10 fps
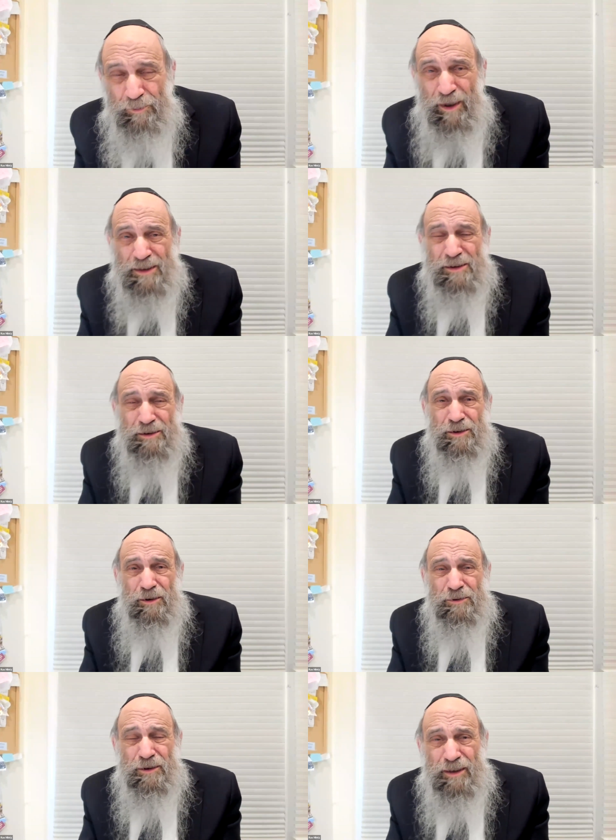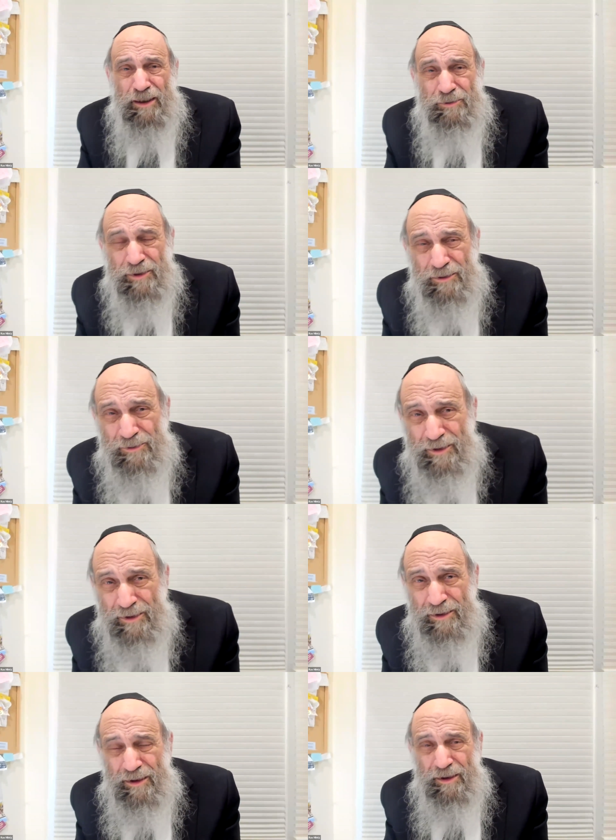Matzah, you don't allow
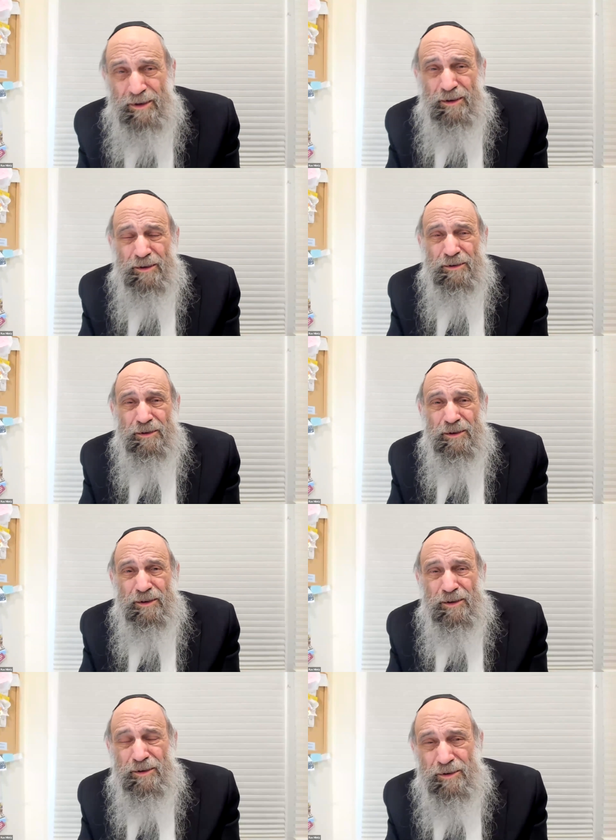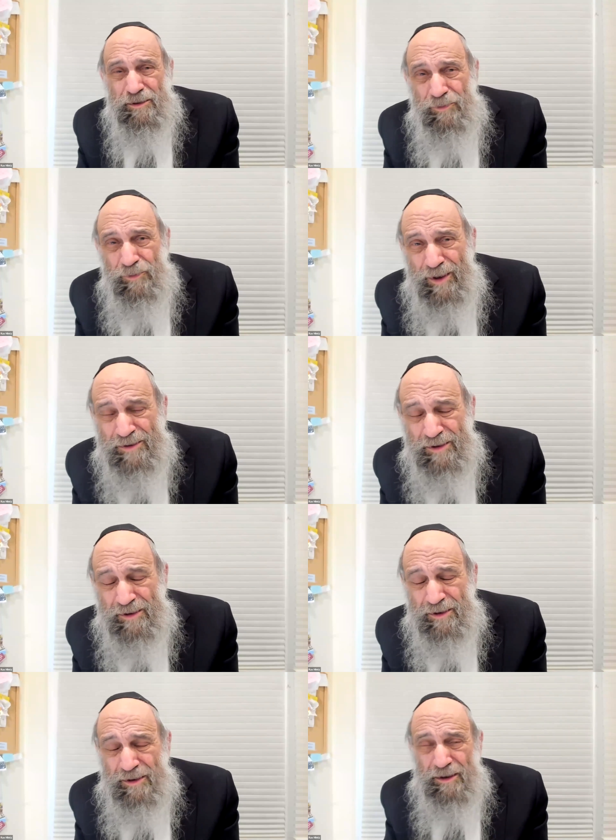the
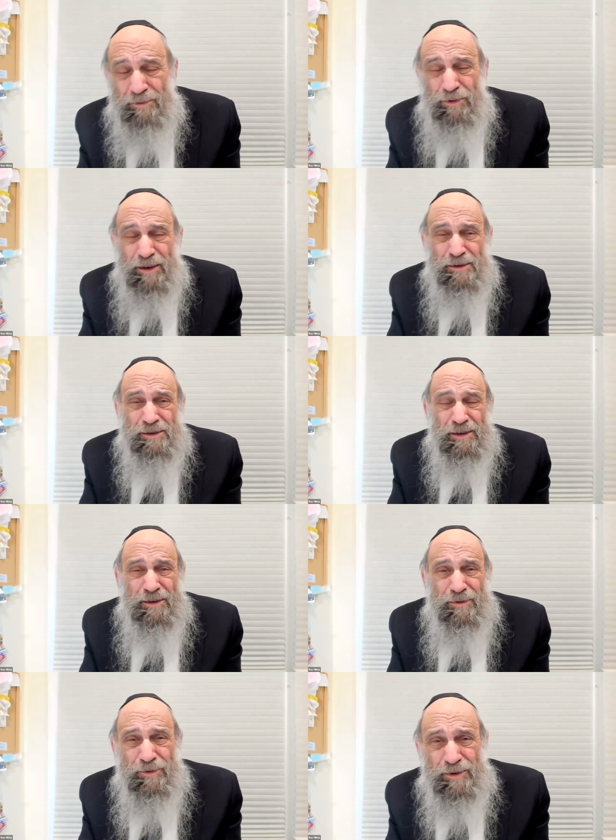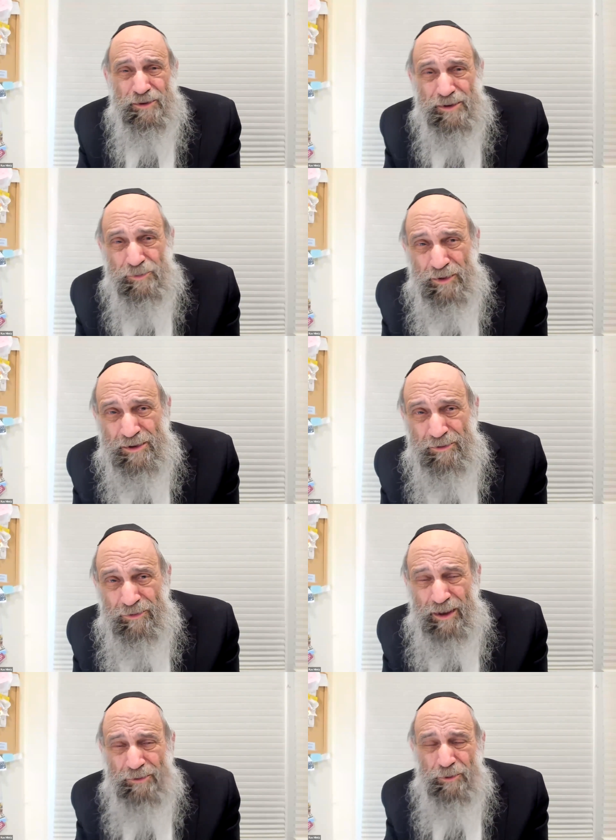process to take place. You just mix the
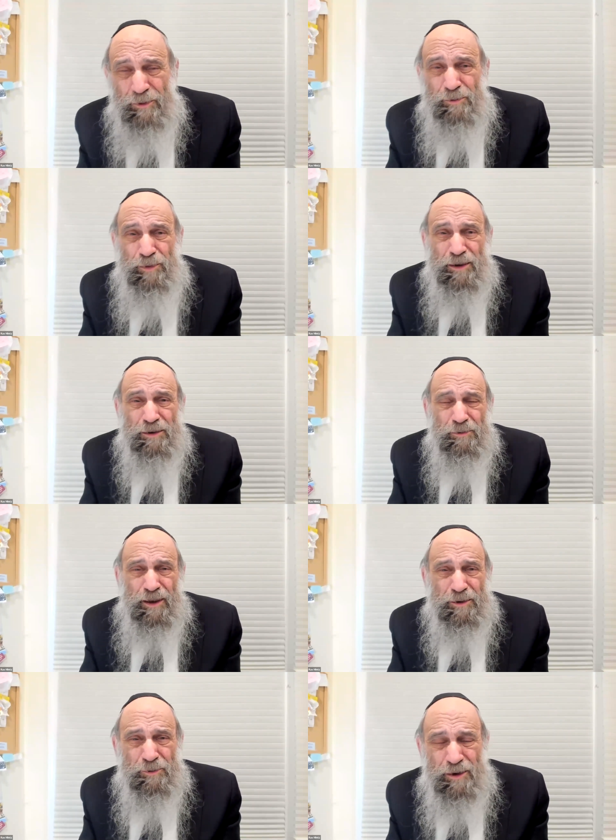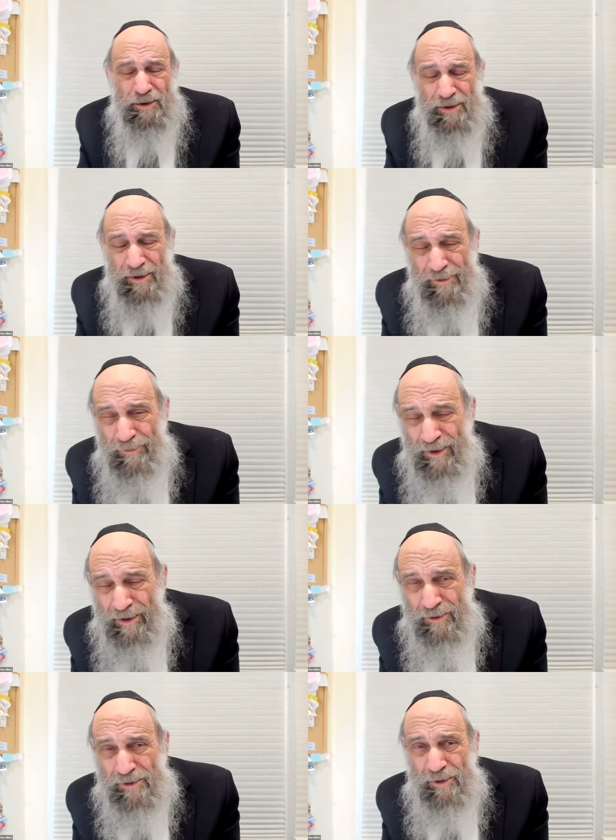flour in the water, you bake it right away,
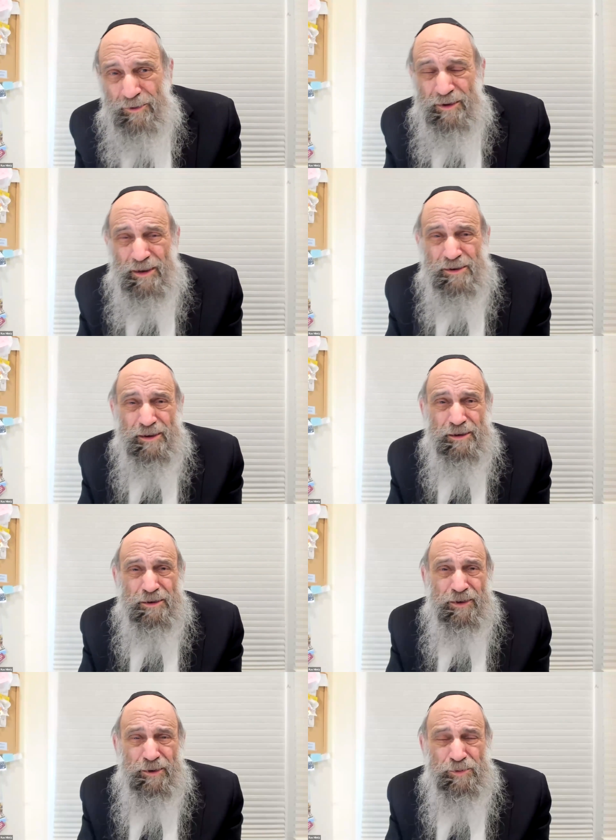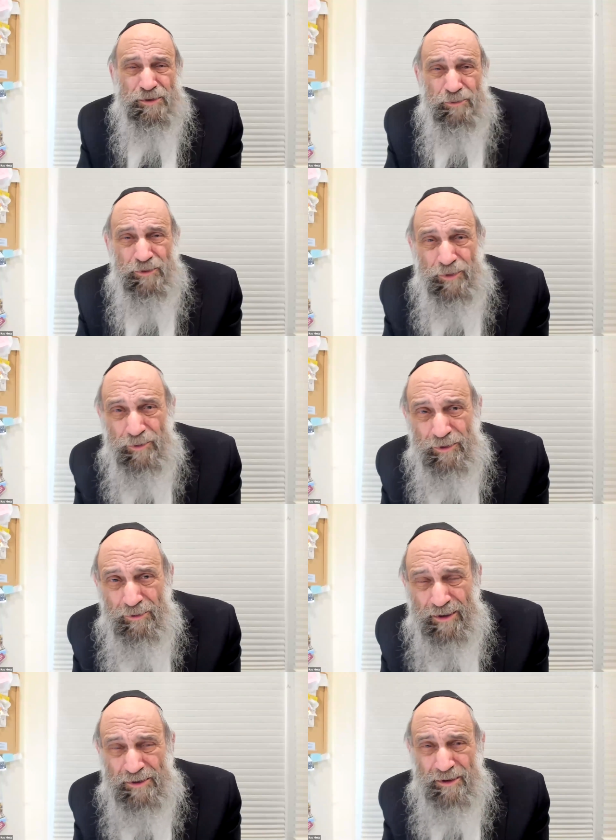and there's no taste that develops from
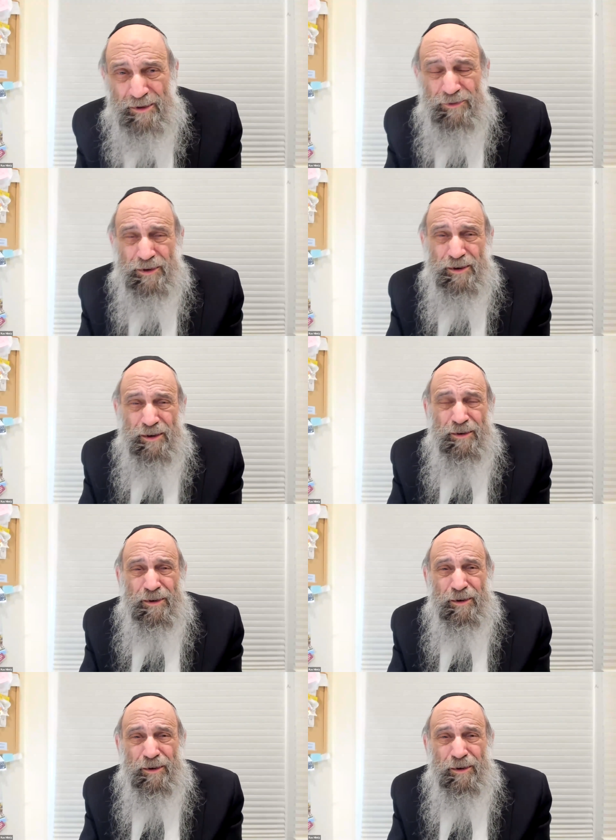the rising of the